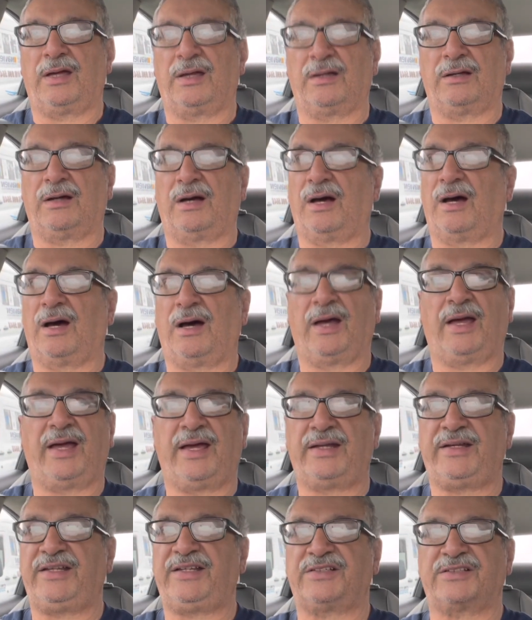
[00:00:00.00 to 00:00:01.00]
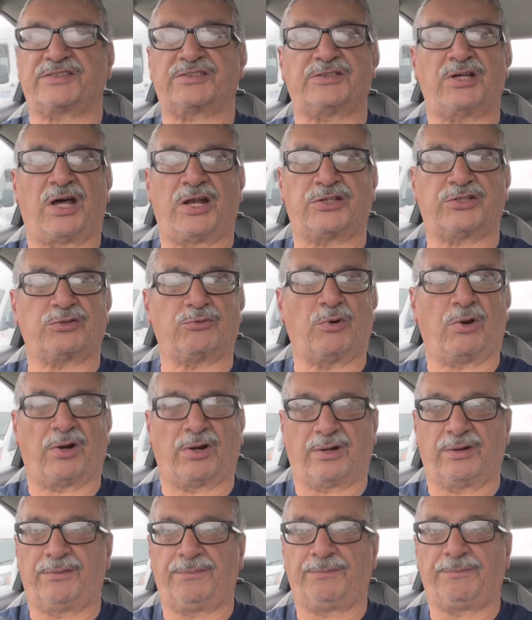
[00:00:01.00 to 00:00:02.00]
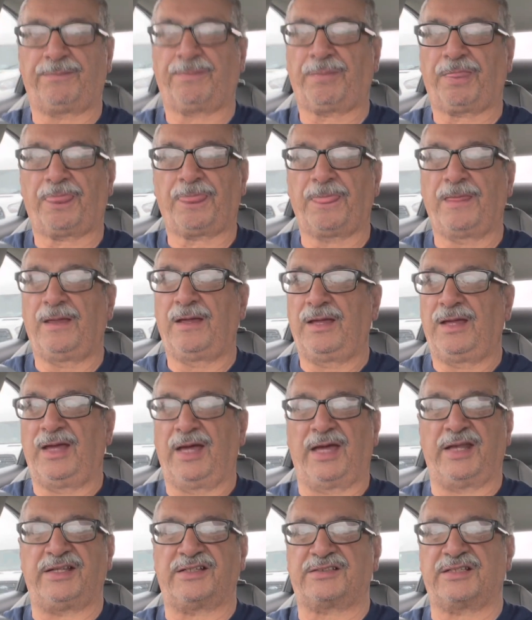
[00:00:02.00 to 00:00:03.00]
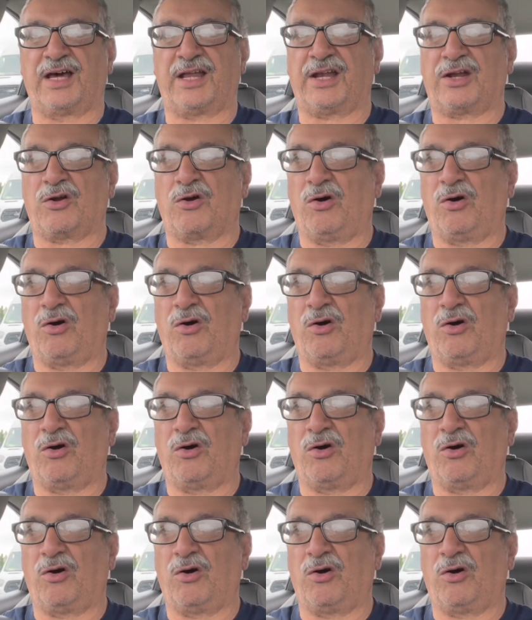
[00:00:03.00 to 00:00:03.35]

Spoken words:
and he just started to work. And he started